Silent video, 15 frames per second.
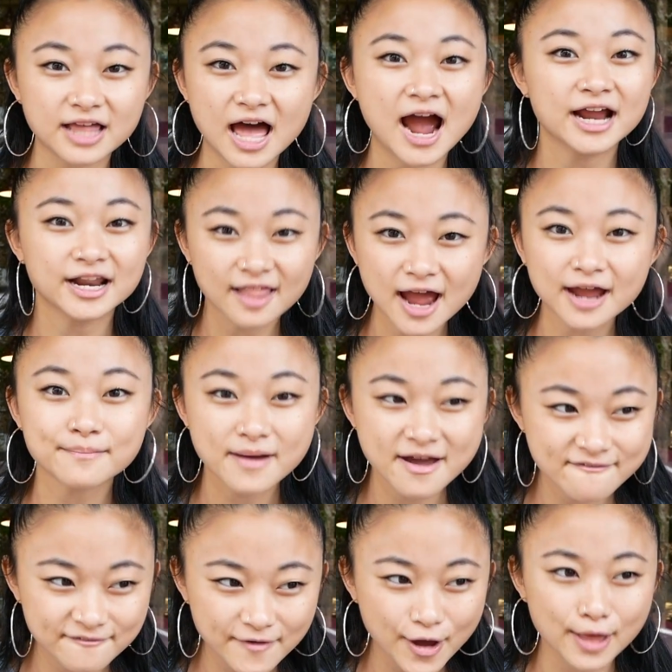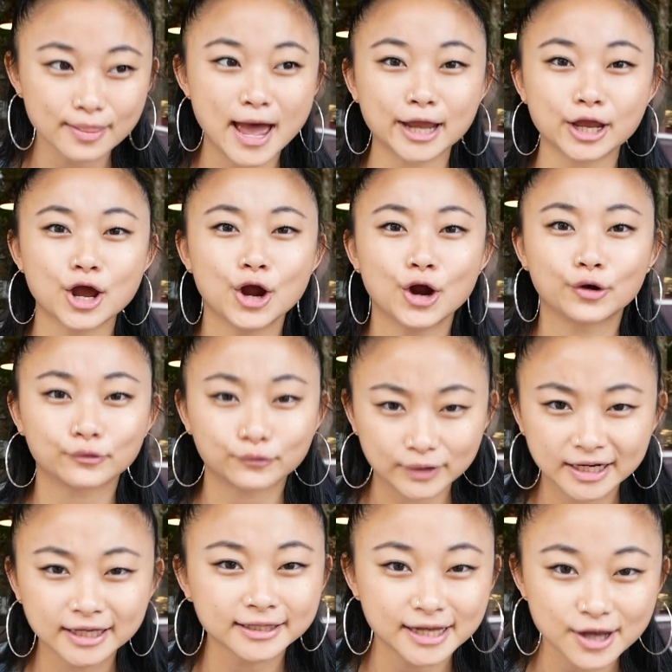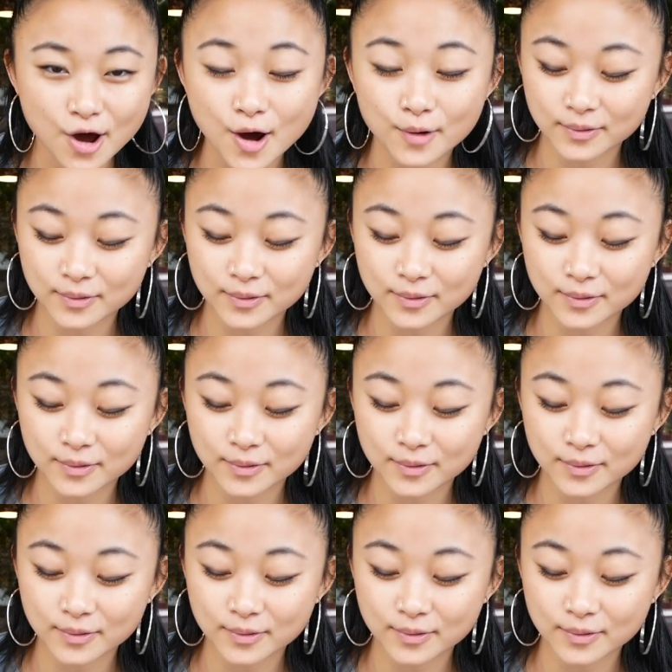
I like my pho like really hot.